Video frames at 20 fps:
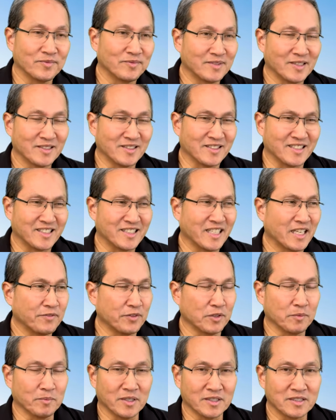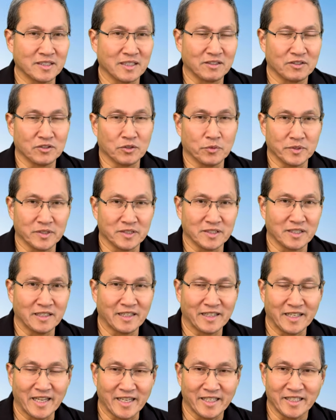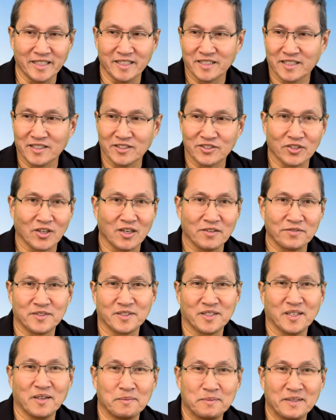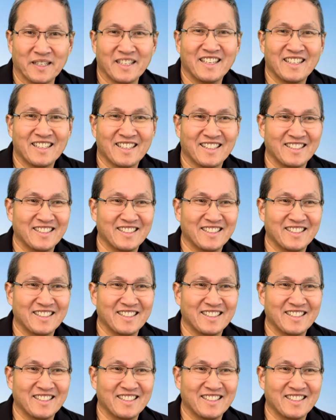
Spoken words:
It doesn't save you much. I don't know, what is it, like 80 cents off or something?